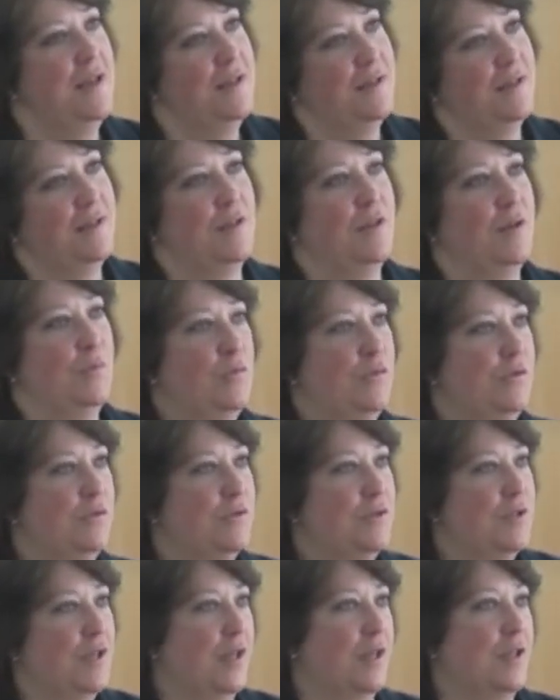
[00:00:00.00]
the
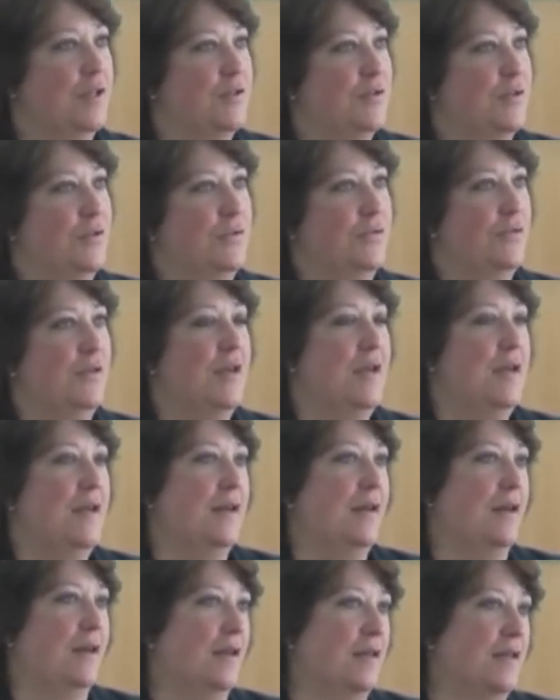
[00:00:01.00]
Bundesgerichtshof
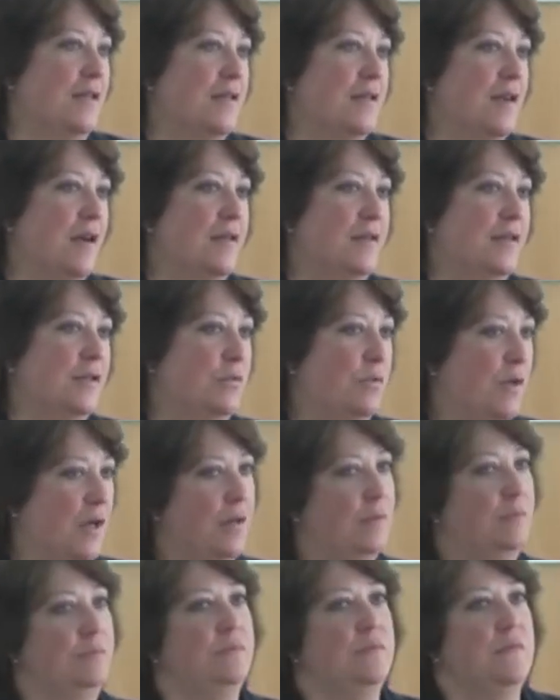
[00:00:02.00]
decided,
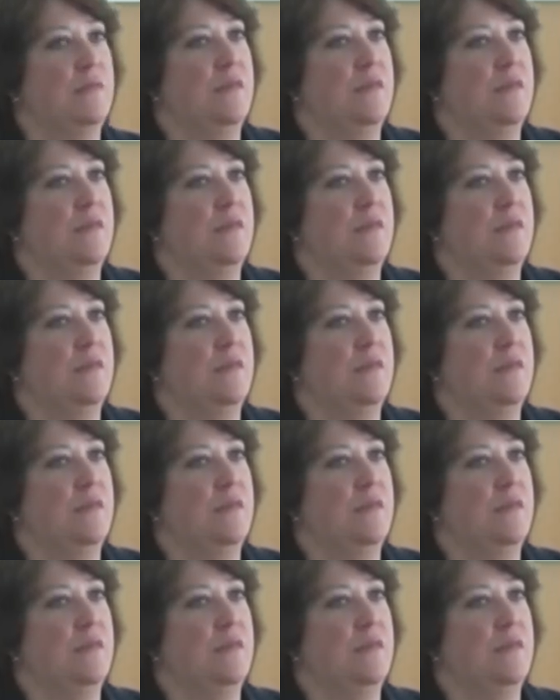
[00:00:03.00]
well,